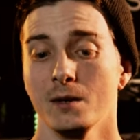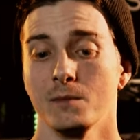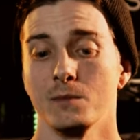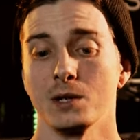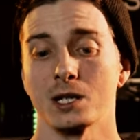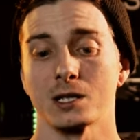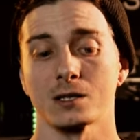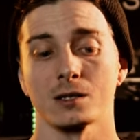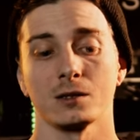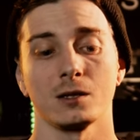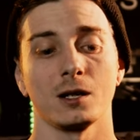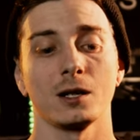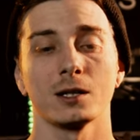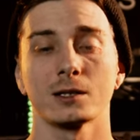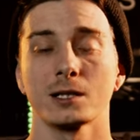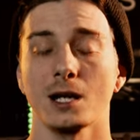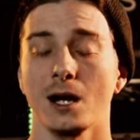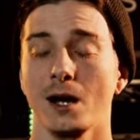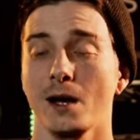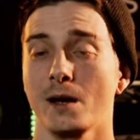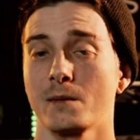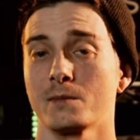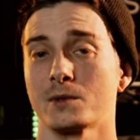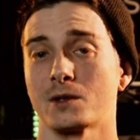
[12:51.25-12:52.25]
Because a lot of
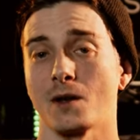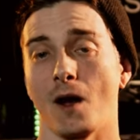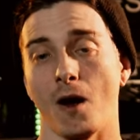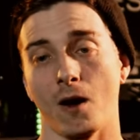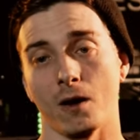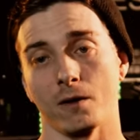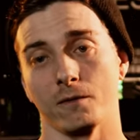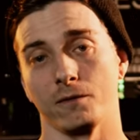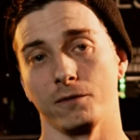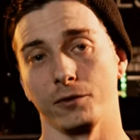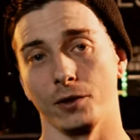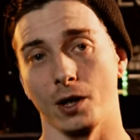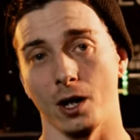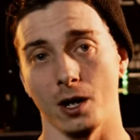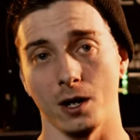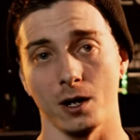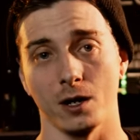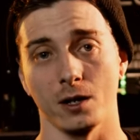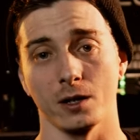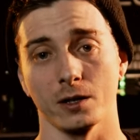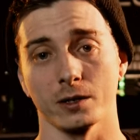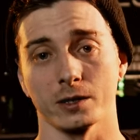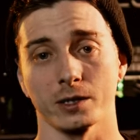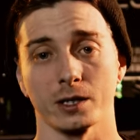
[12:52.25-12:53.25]
times our
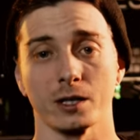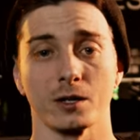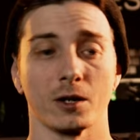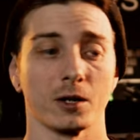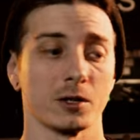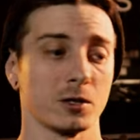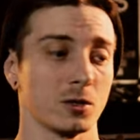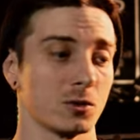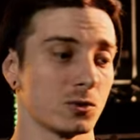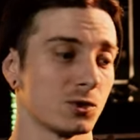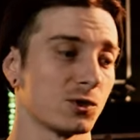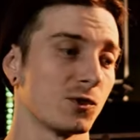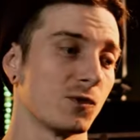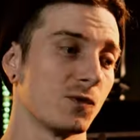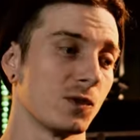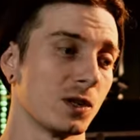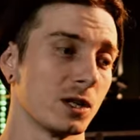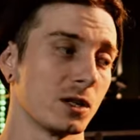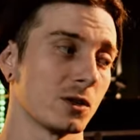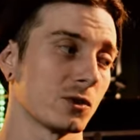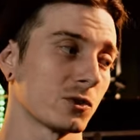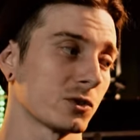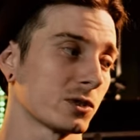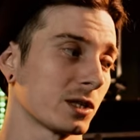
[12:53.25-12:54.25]
vlogs and our YouTube
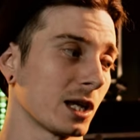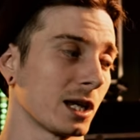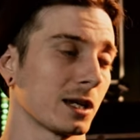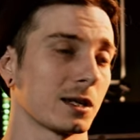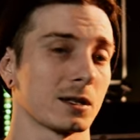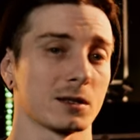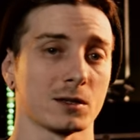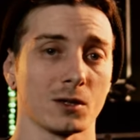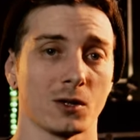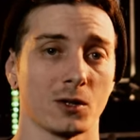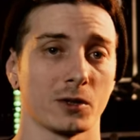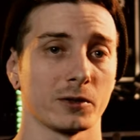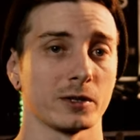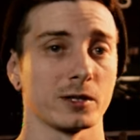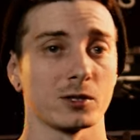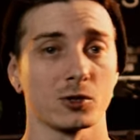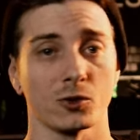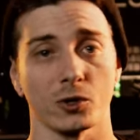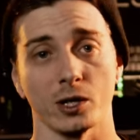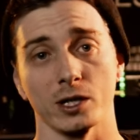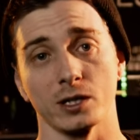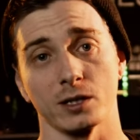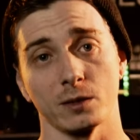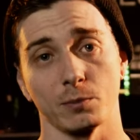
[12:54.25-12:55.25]
videos take us all these
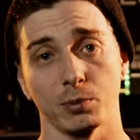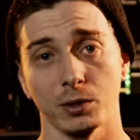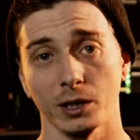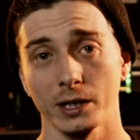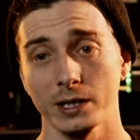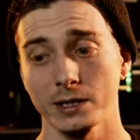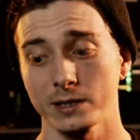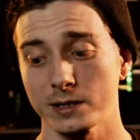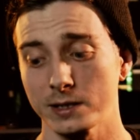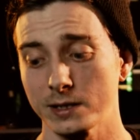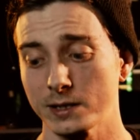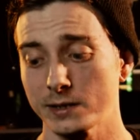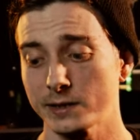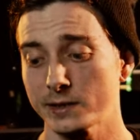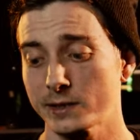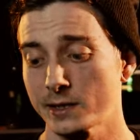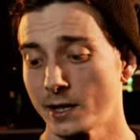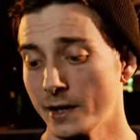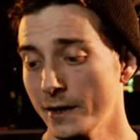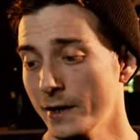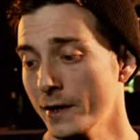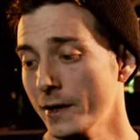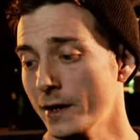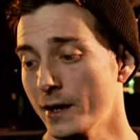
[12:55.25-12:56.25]
crazy places,
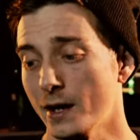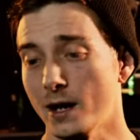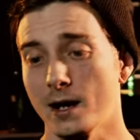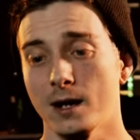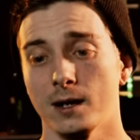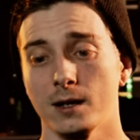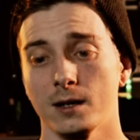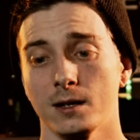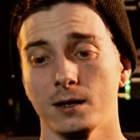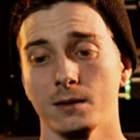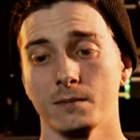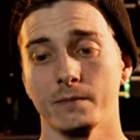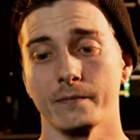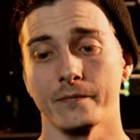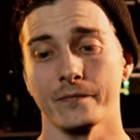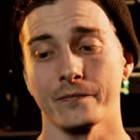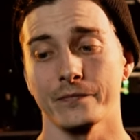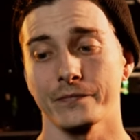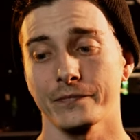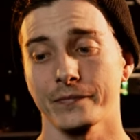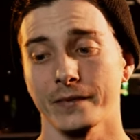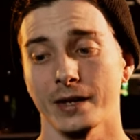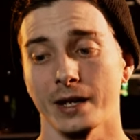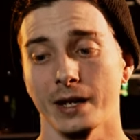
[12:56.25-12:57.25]

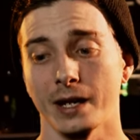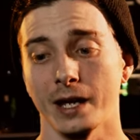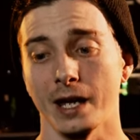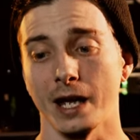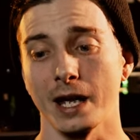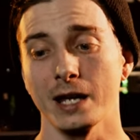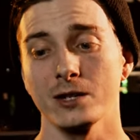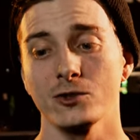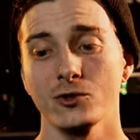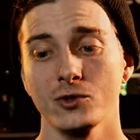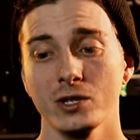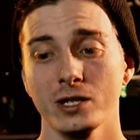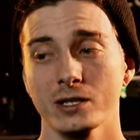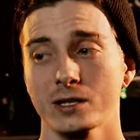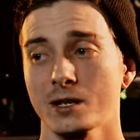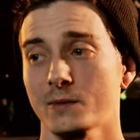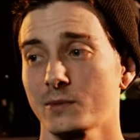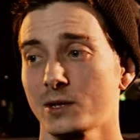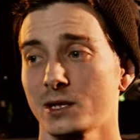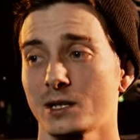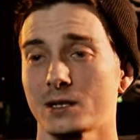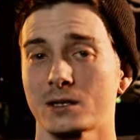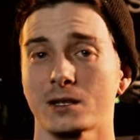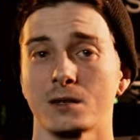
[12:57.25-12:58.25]
um, and you need
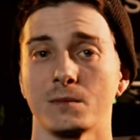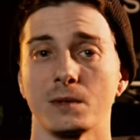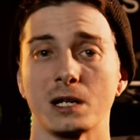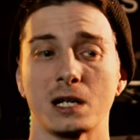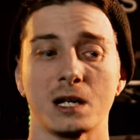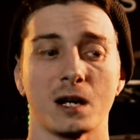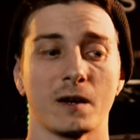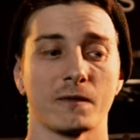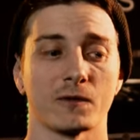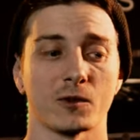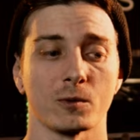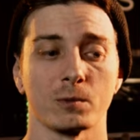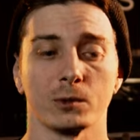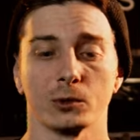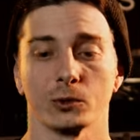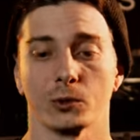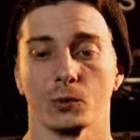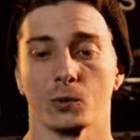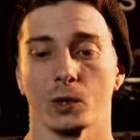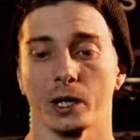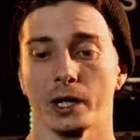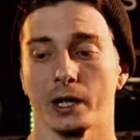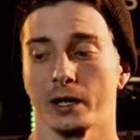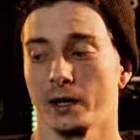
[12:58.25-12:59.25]
something that's going to be comfortable to
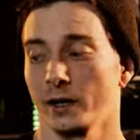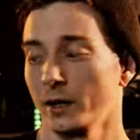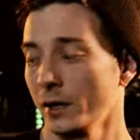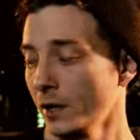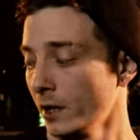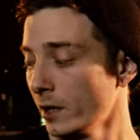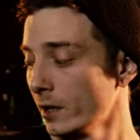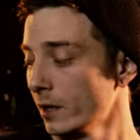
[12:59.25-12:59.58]
wear.